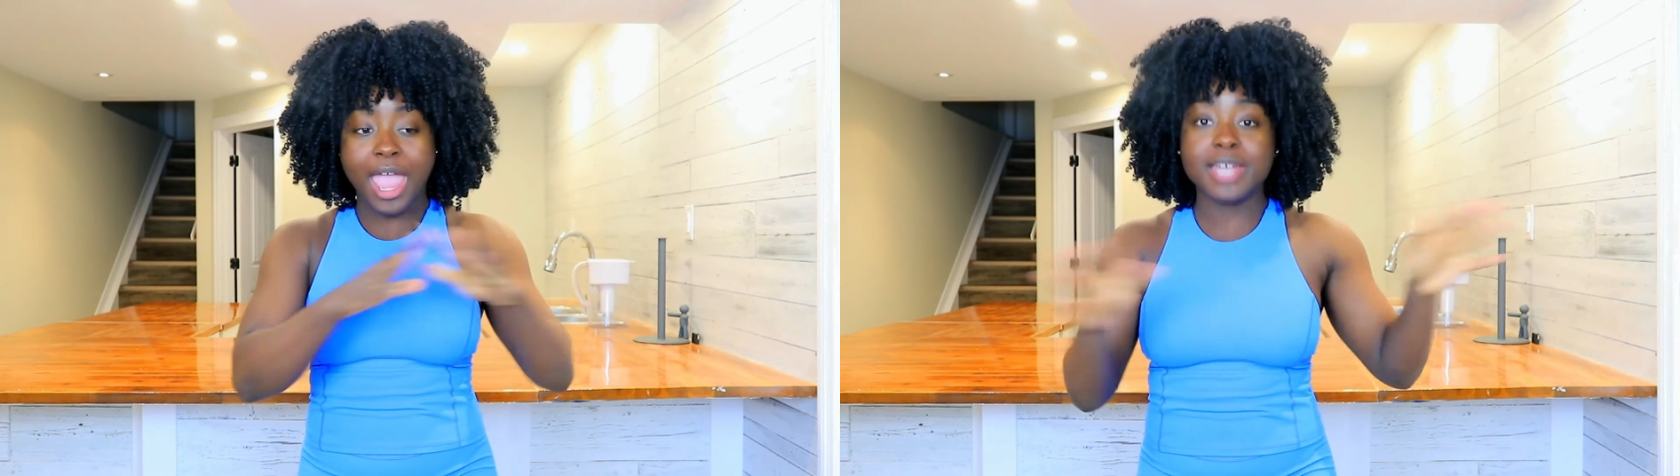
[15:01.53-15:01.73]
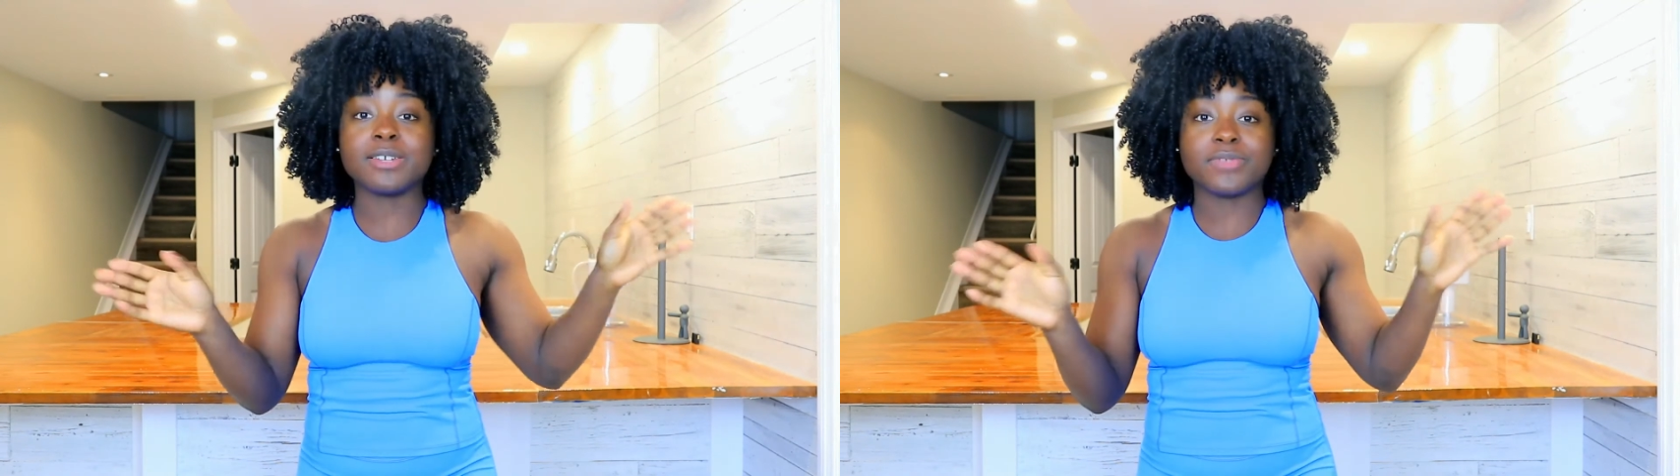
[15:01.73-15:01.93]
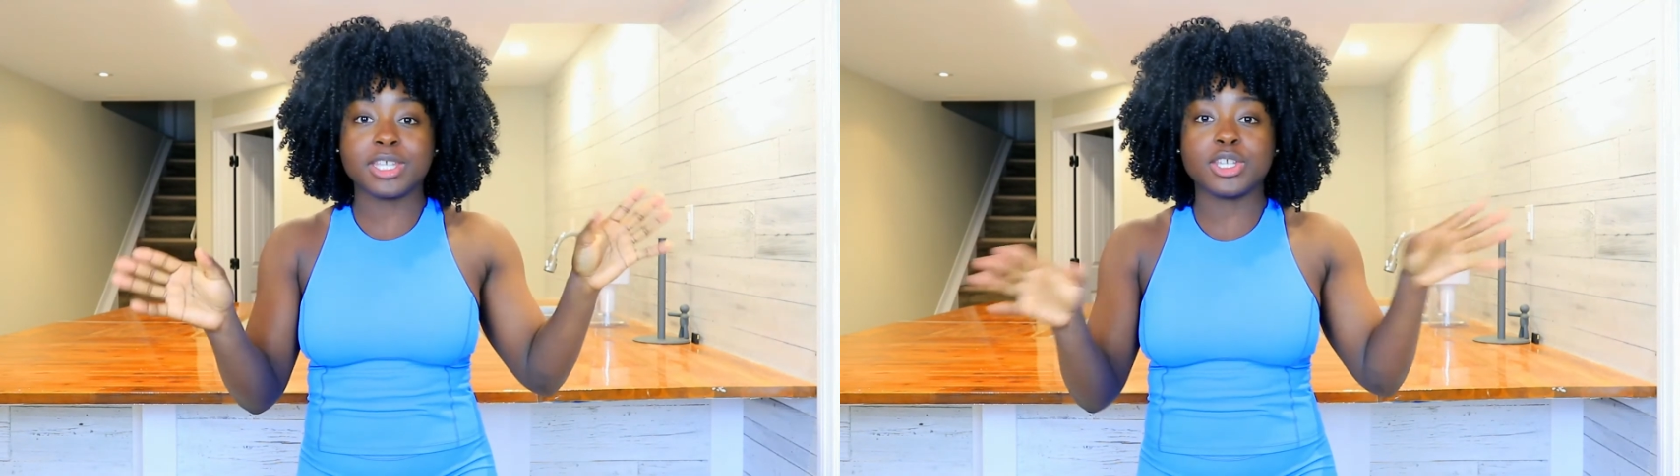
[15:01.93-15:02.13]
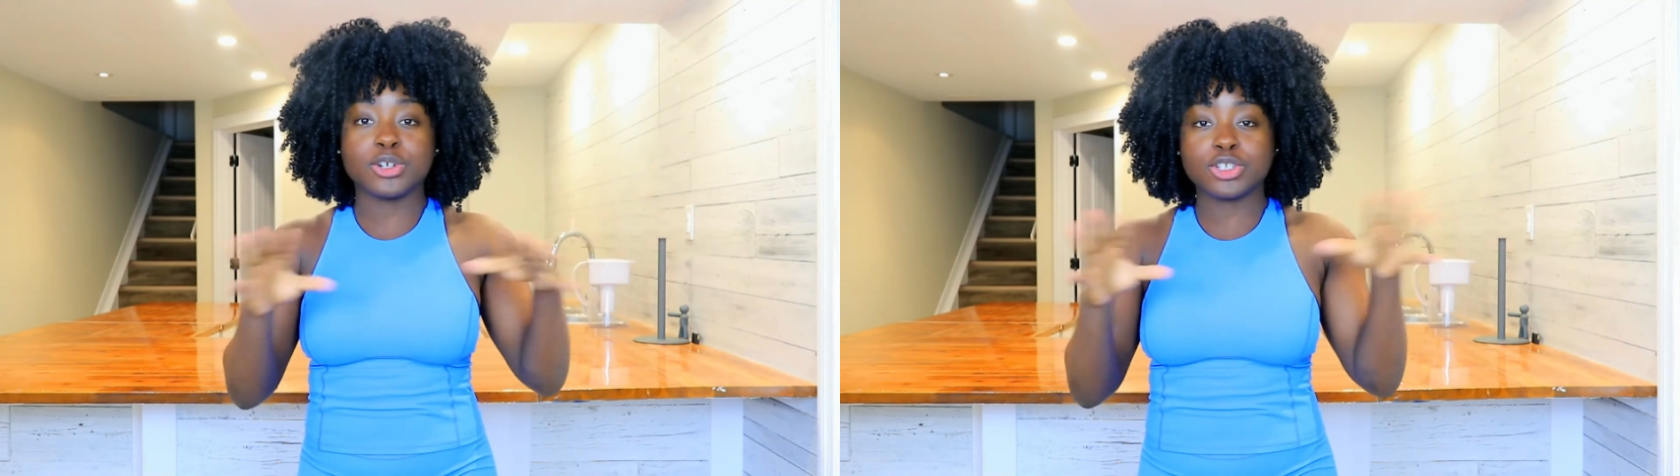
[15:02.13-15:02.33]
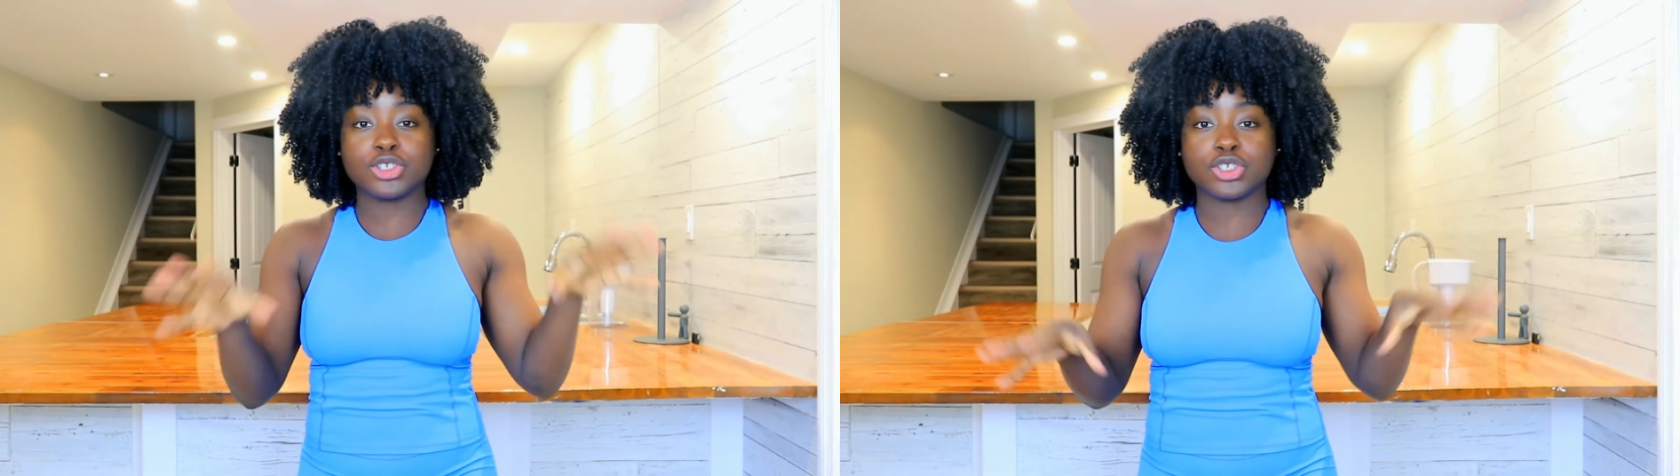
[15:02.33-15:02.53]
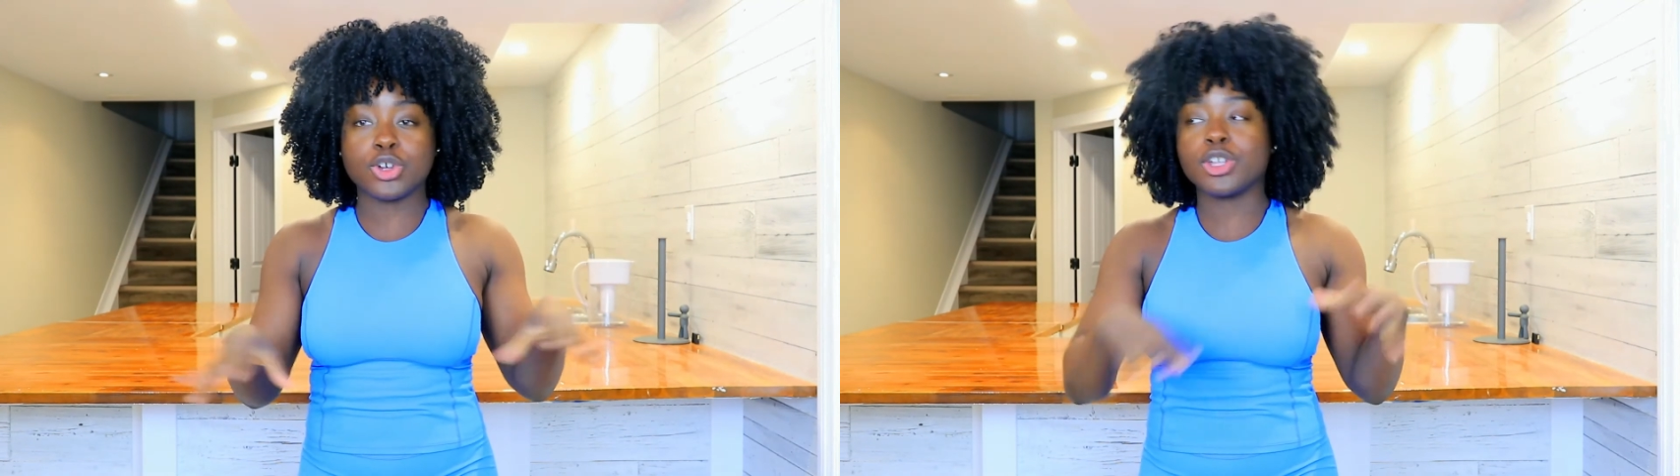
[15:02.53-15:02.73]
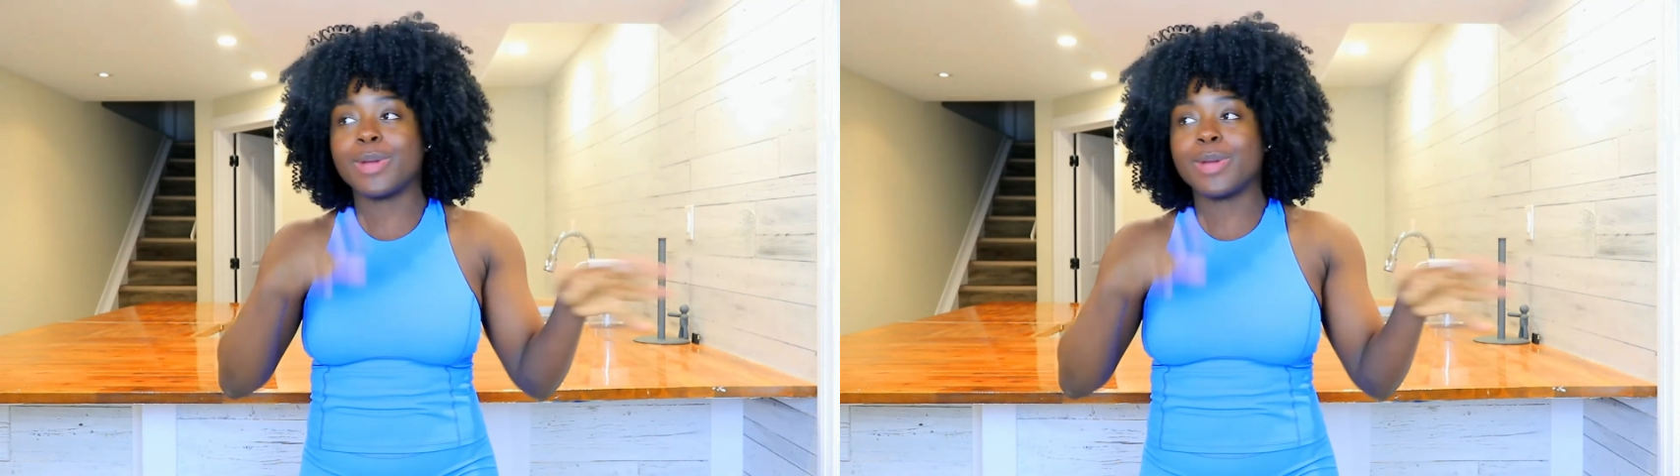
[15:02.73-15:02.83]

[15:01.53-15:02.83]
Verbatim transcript: end of the year to show you,